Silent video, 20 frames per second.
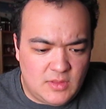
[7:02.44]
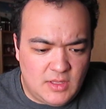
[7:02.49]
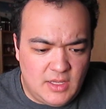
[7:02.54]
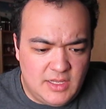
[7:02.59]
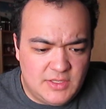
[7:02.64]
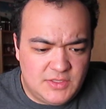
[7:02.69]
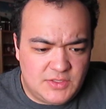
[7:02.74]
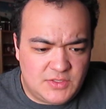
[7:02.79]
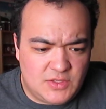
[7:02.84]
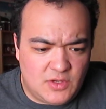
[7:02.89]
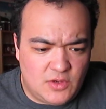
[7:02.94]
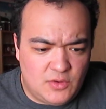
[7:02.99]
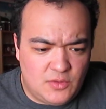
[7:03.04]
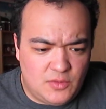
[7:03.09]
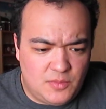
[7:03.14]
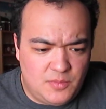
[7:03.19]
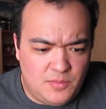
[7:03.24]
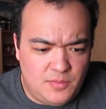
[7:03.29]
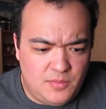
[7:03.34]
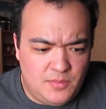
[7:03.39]
And
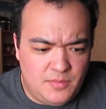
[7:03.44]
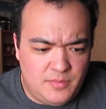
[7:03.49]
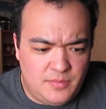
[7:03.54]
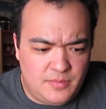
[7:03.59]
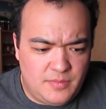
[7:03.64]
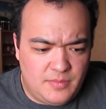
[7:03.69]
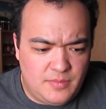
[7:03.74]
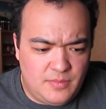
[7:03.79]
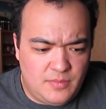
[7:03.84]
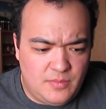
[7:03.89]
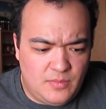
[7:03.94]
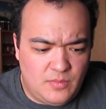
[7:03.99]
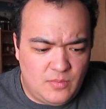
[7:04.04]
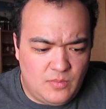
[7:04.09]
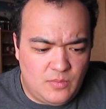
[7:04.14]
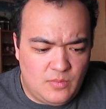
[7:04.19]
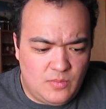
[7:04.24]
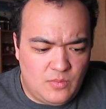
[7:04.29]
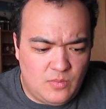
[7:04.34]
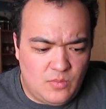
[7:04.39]
so
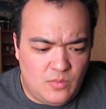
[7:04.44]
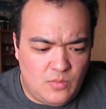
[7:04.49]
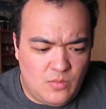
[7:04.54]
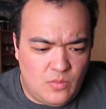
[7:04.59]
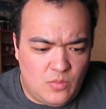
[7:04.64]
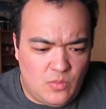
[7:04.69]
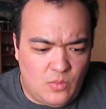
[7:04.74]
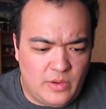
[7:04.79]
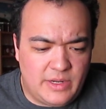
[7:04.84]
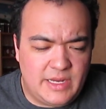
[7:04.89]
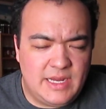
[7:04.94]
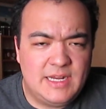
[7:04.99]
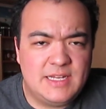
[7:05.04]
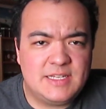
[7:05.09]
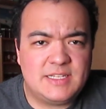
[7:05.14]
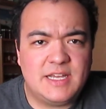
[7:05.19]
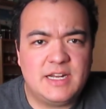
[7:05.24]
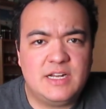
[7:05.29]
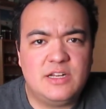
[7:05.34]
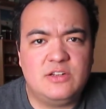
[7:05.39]
what he
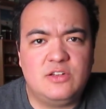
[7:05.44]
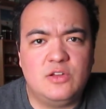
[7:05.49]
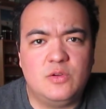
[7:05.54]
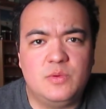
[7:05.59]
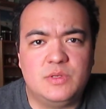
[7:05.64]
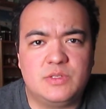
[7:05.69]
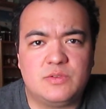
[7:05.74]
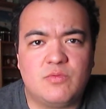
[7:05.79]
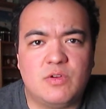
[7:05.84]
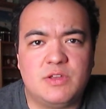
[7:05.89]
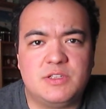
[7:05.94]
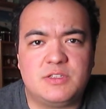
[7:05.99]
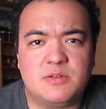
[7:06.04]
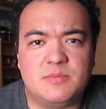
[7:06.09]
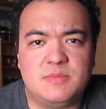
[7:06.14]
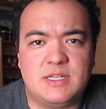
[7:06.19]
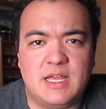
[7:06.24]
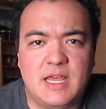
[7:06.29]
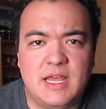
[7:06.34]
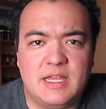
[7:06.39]
decided to do was run
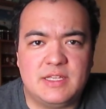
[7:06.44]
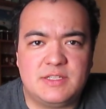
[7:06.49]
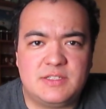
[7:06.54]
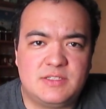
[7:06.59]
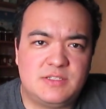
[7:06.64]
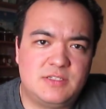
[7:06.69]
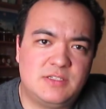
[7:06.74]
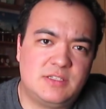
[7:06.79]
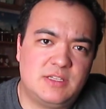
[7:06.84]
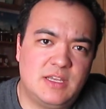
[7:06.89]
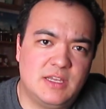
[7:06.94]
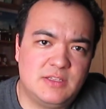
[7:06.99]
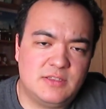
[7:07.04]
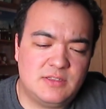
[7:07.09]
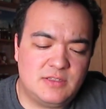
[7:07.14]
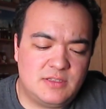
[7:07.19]
some tests, get